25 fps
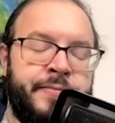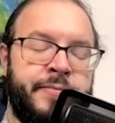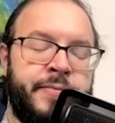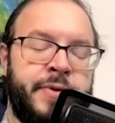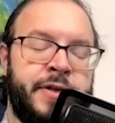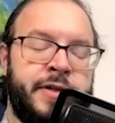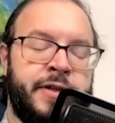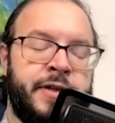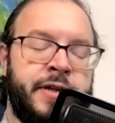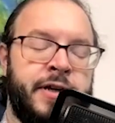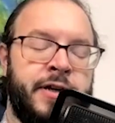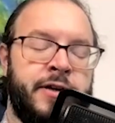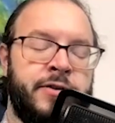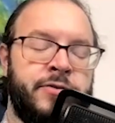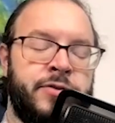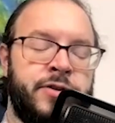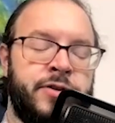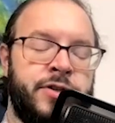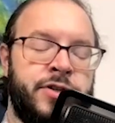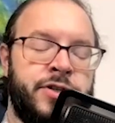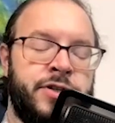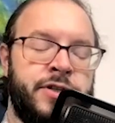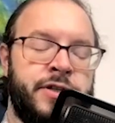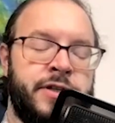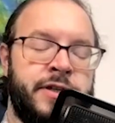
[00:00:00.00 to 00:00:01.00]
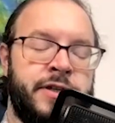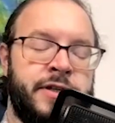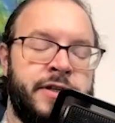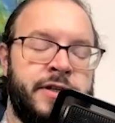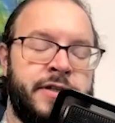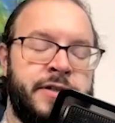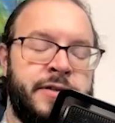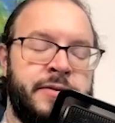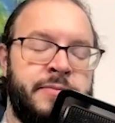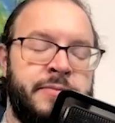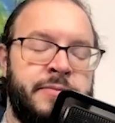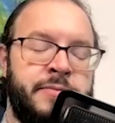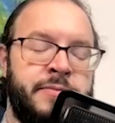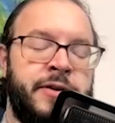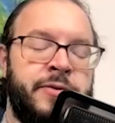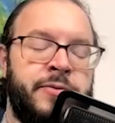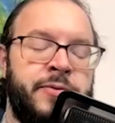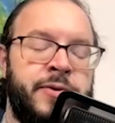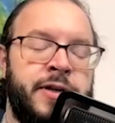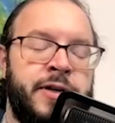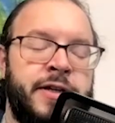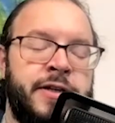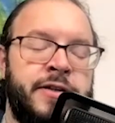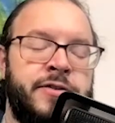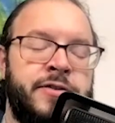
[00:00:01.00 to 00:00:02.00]
but courage is being
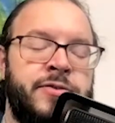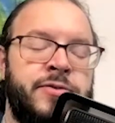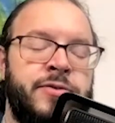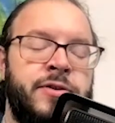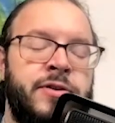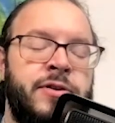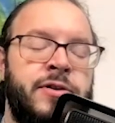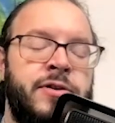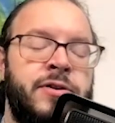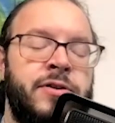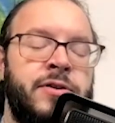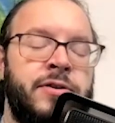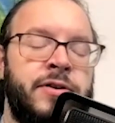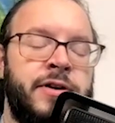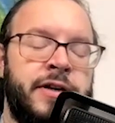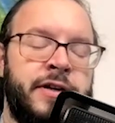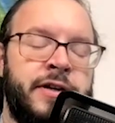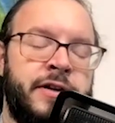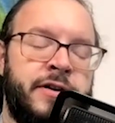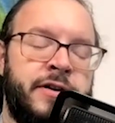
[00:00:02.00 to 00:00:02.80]
willing to look at